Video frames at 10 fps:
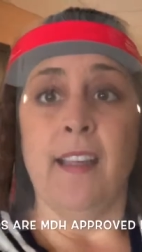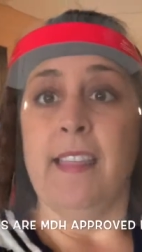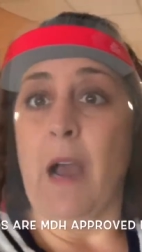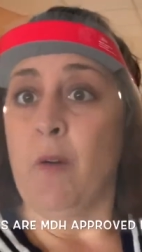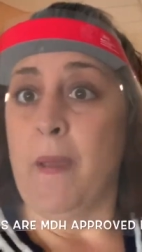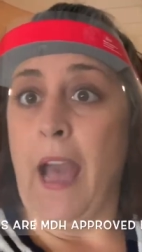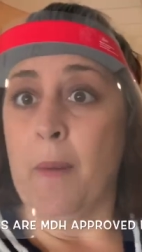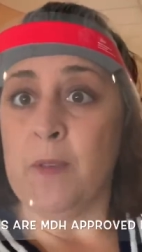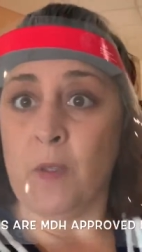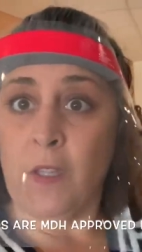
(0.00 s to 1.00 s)
that would be
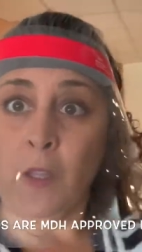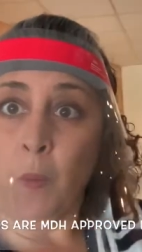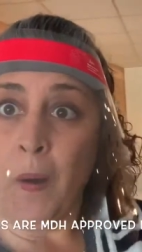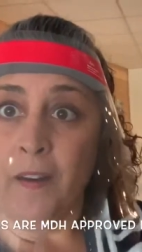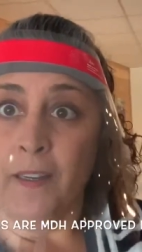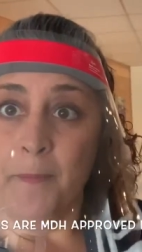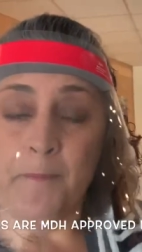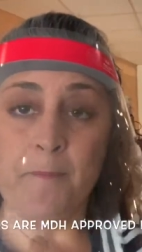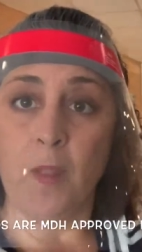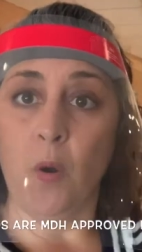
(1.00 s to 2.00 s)
absolutely welcome,
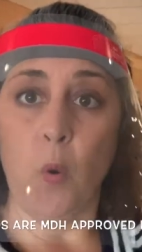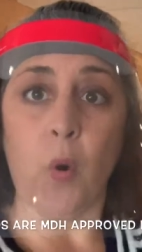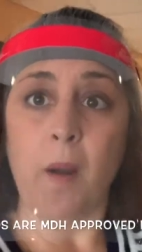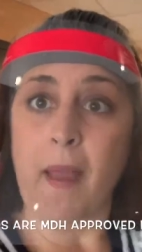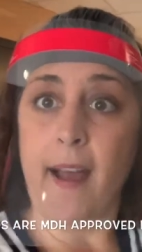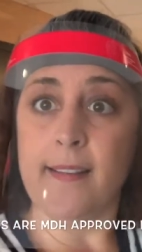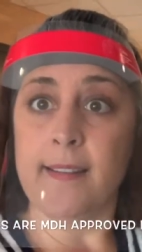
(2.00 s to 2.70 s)
or a mask,